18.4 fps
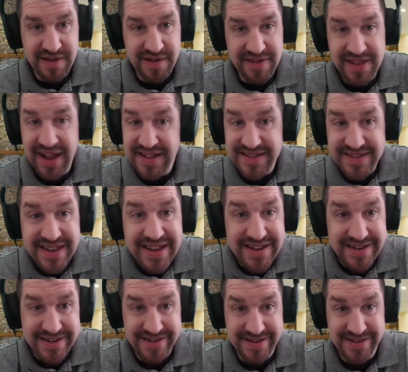That's
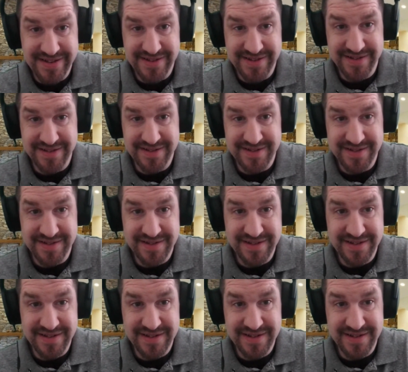it.
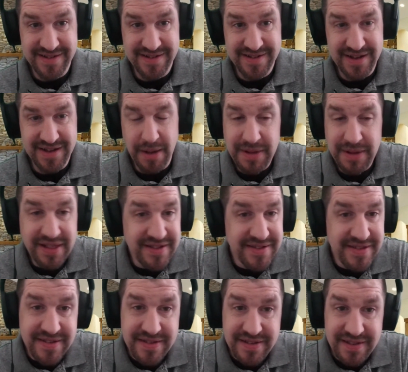I mean,
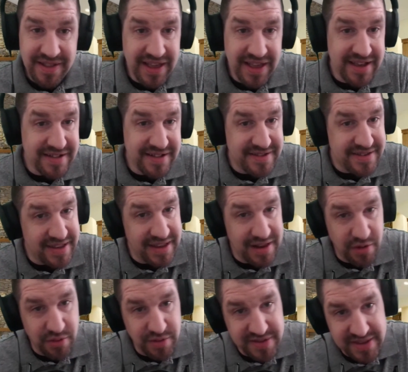this isn't like it's, you
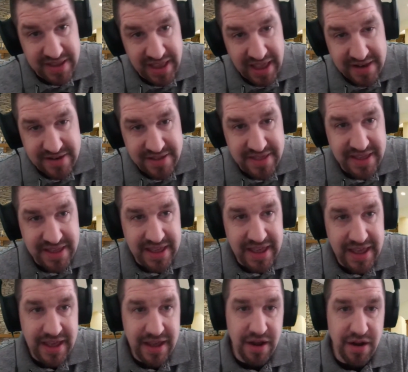know, it's the end of the
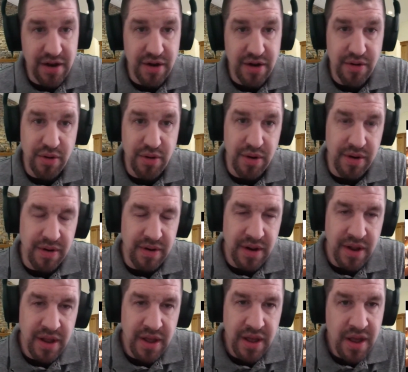year or
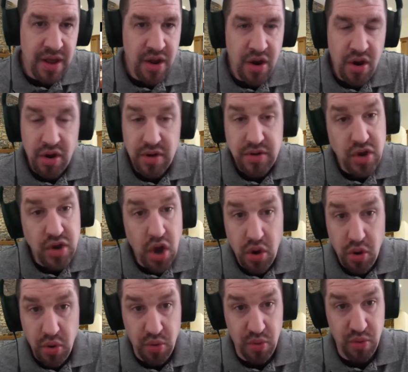
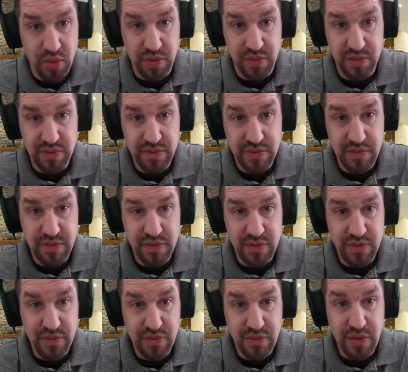no.
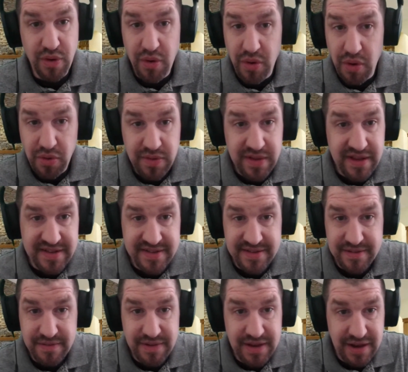We're only,
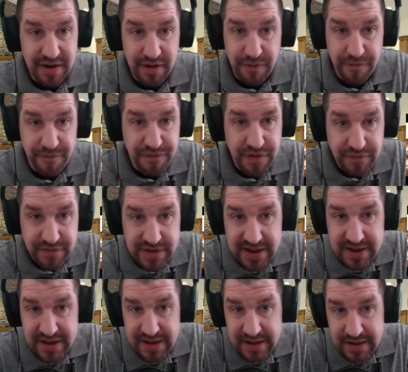you know,
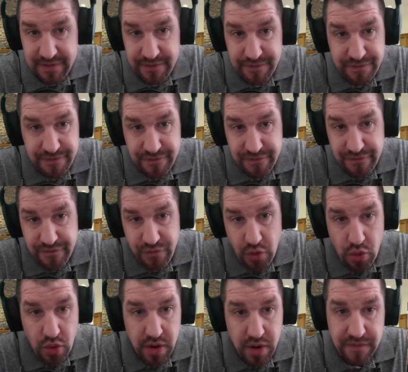
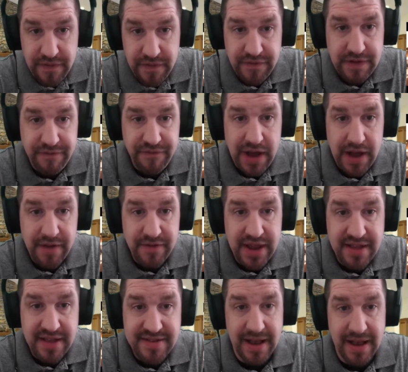54, 55
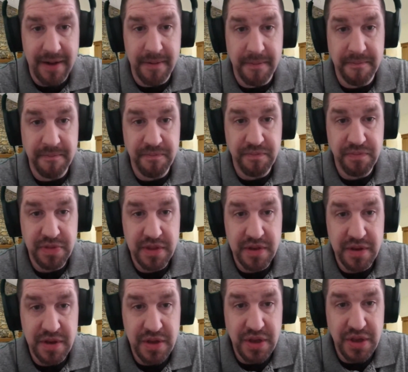days out.
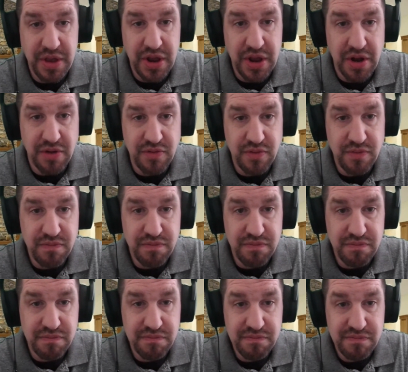You know,
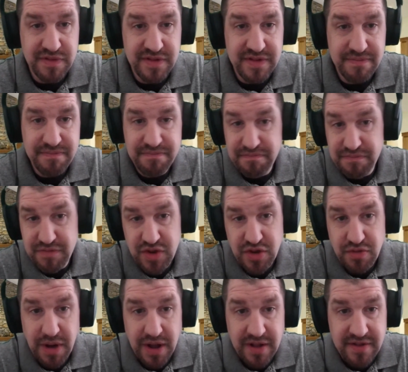
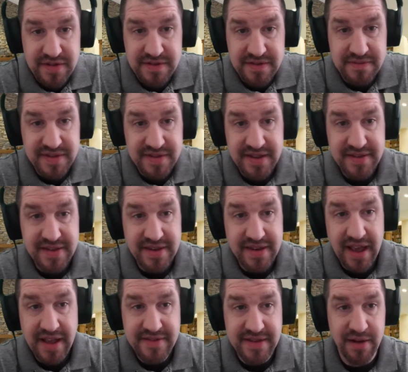two months, 60
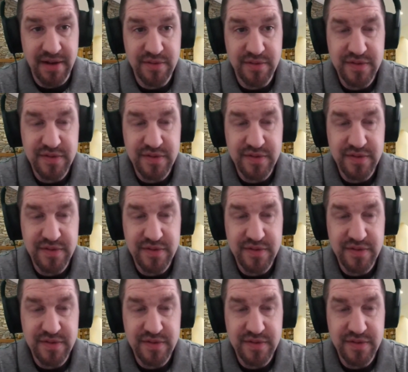days out.